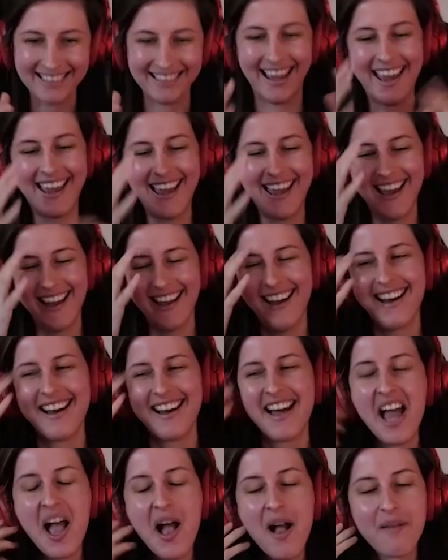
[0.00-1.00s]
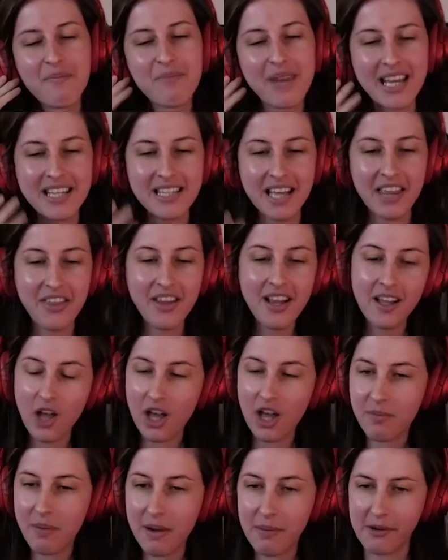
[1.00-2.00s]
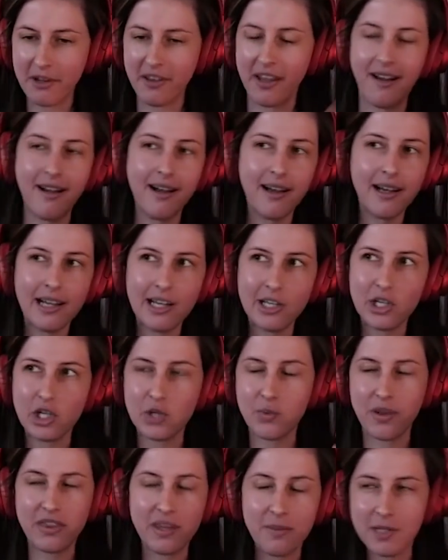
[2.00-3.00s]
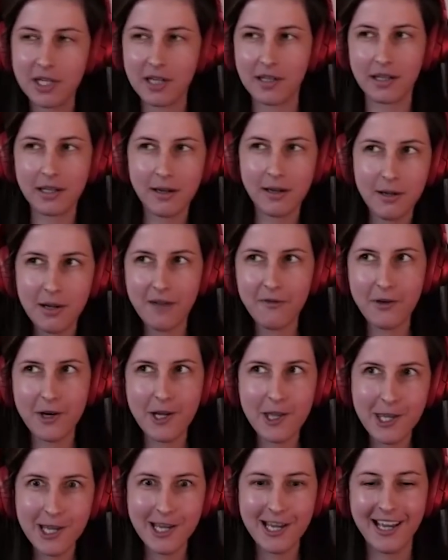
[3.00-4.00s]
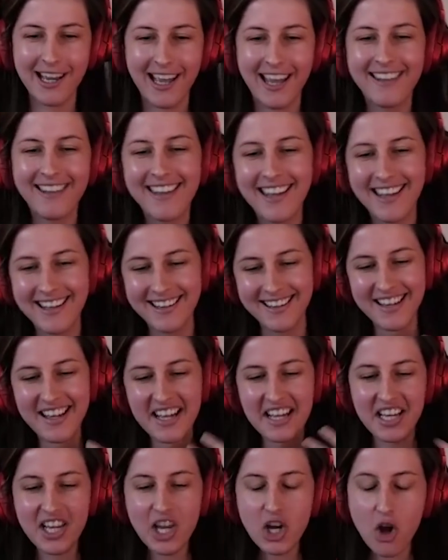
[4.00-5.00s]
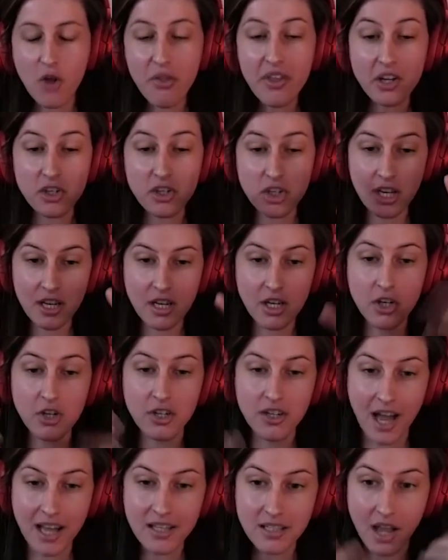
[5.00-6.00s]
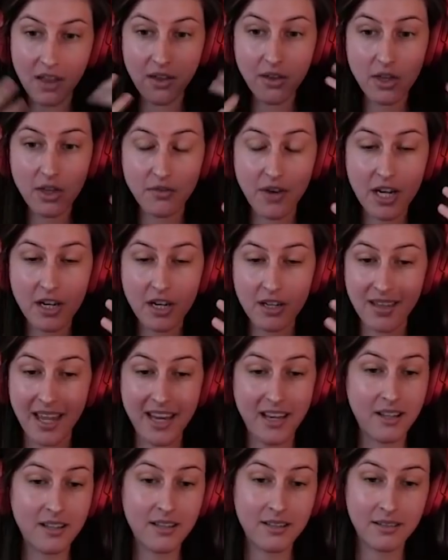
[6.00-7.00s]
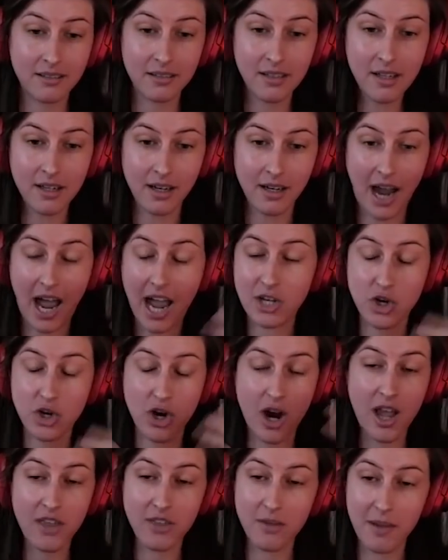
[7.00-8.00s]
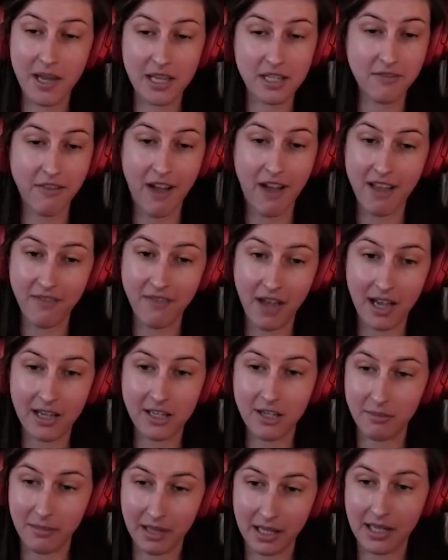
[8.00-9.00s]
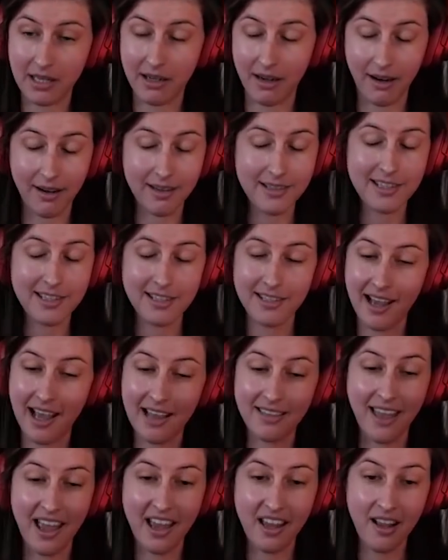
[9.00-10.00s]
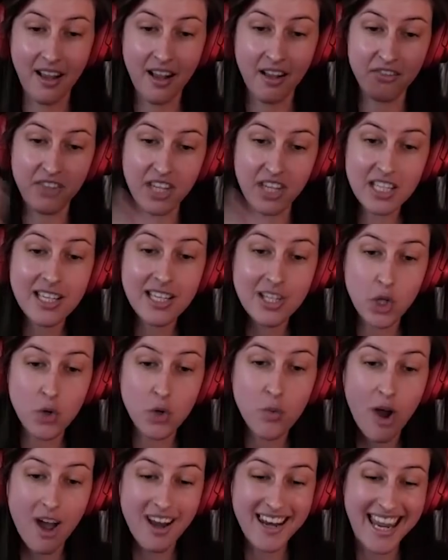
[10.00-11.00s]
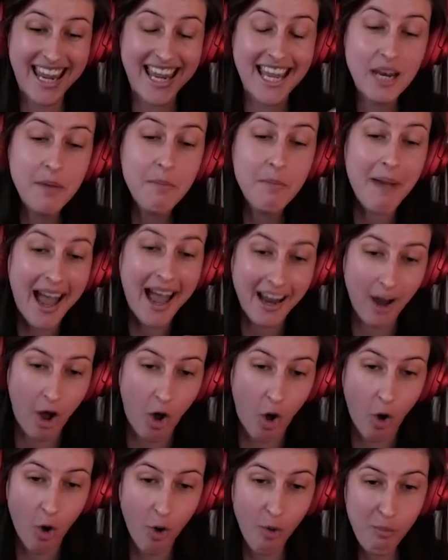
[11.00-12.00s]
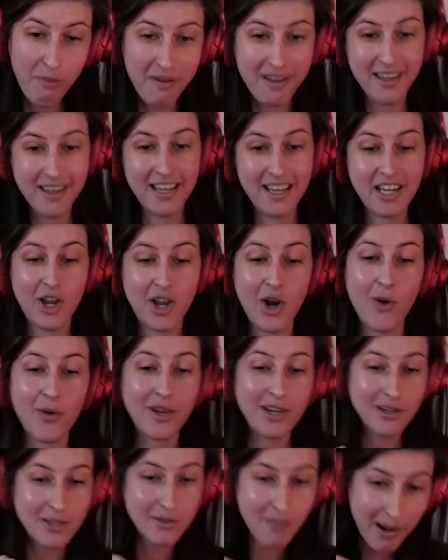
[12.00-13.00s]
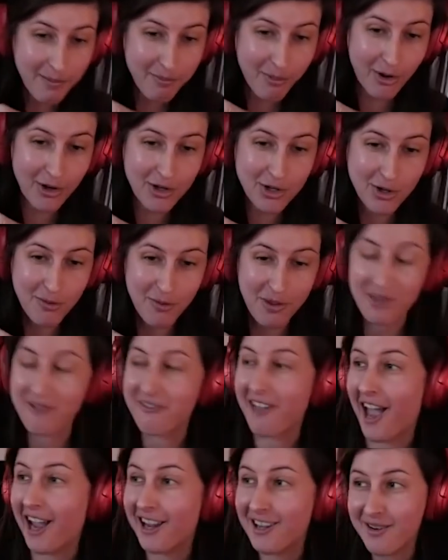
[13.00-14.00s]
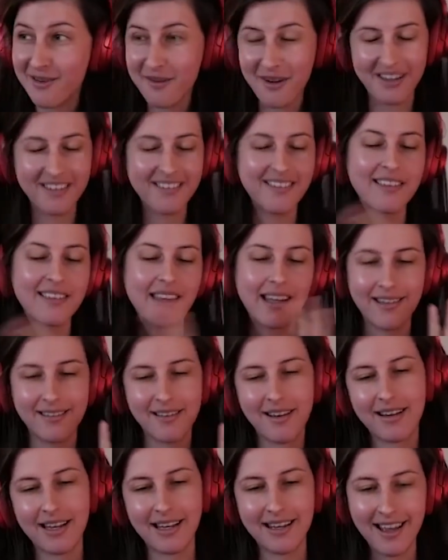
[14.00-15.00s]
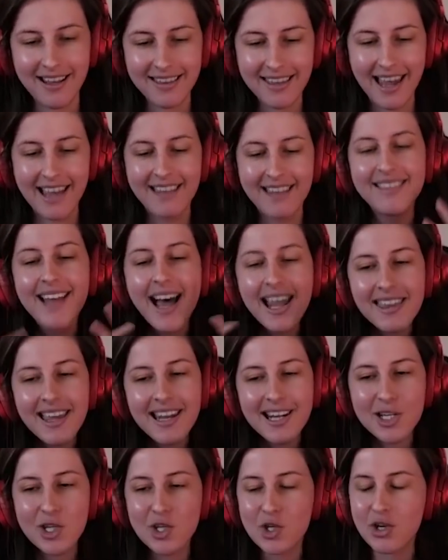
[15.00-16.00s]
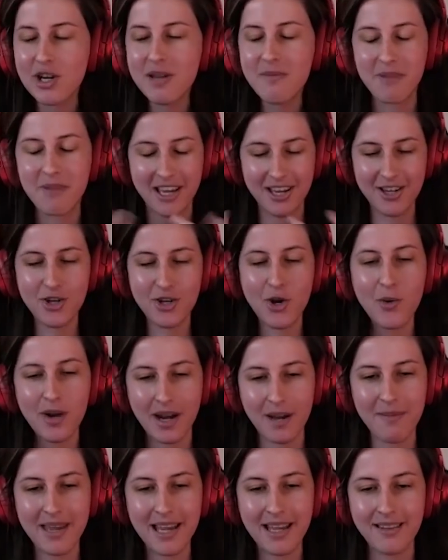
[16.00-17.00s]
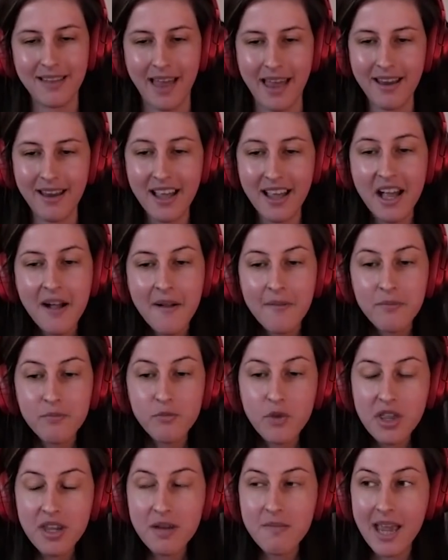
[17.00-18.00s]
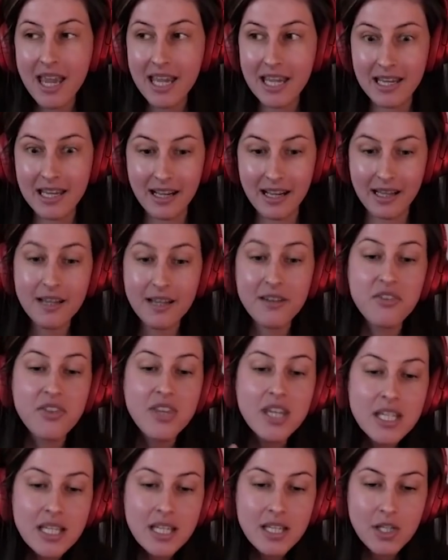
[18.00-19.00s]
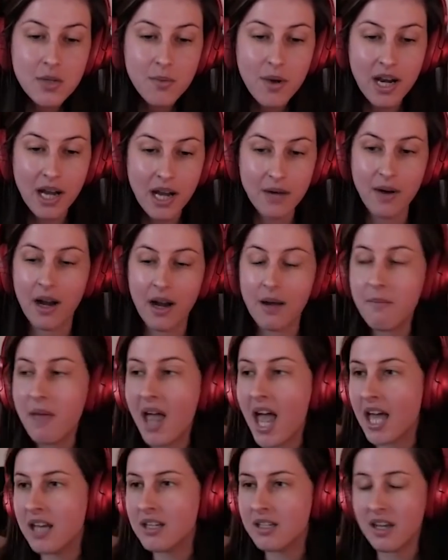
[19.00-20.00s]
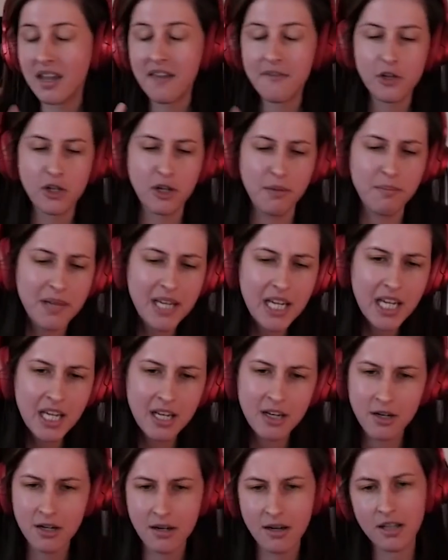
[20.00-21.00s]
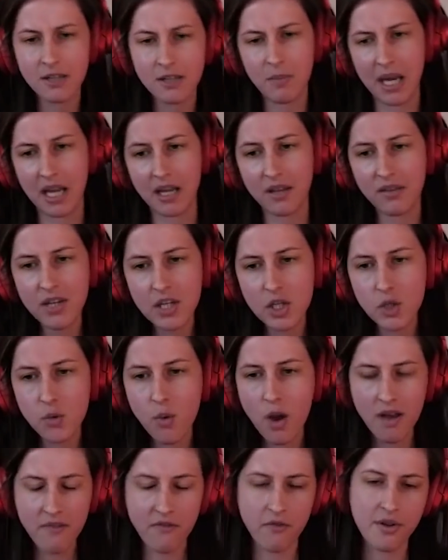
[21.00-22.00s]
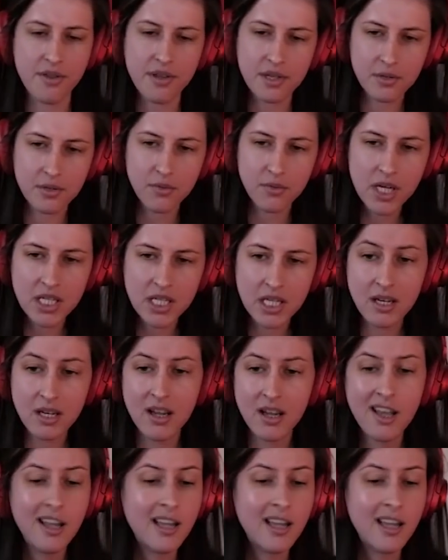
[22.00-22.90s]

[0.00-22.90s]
Like, because I think a lot of people are like, oh, I just want them to click on everything. And then, you know, there's, you're not telling the reader, like, look, I tried the best five vacuum cleaners and like, this is the one in my home. You know, here's my portrait with the vacuum. And like, okay, not that, not that extreme, but you know what I mean? Like, really making it clear this is the one I recommend. If you're a beginner, pick this one for this reason.